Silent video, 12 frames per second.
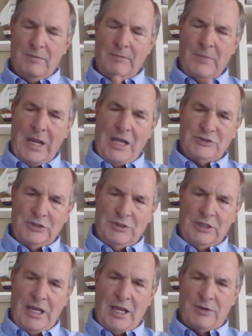Magic the
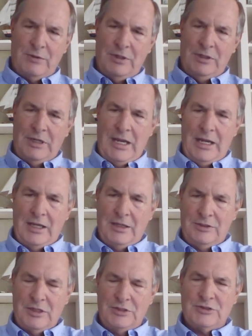Gathering
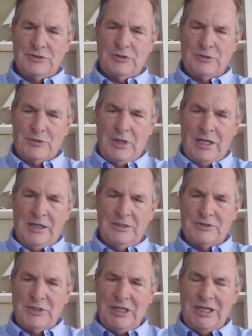and Dungeons and
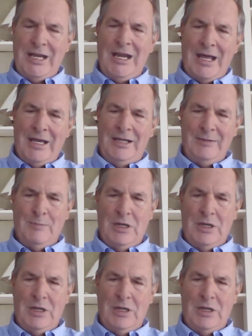Dragons in 9